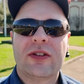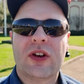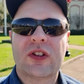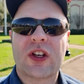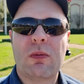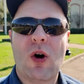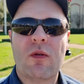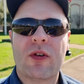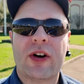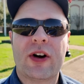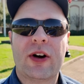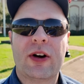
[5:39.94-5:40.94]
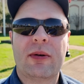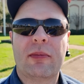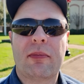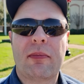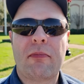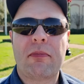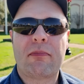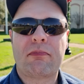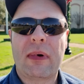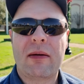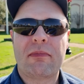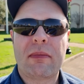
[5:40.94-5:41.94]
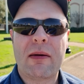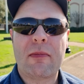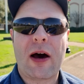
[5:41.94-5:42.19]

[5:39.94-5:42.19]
Just come over maybe